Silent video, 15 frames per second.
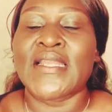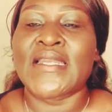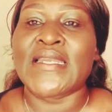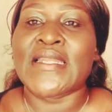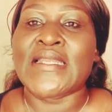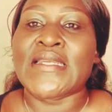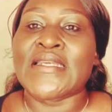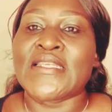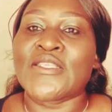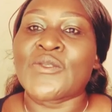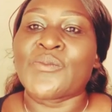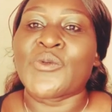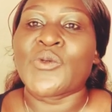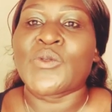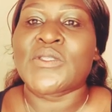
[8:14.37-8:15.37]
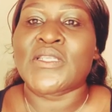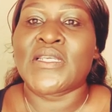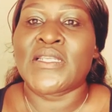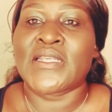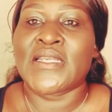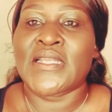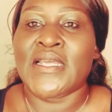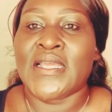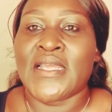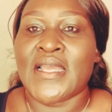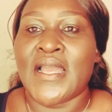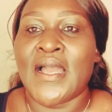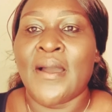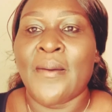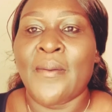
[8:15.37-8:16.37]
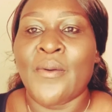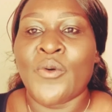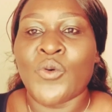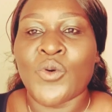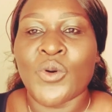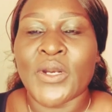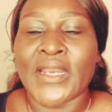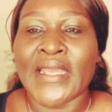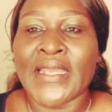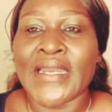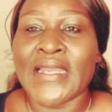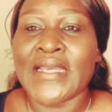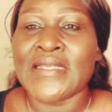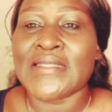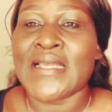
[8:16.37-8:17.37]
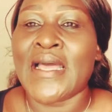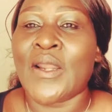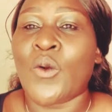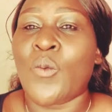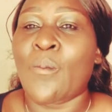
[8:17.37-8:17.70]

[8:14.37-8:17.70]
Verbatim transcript: the disputes in the rural areas are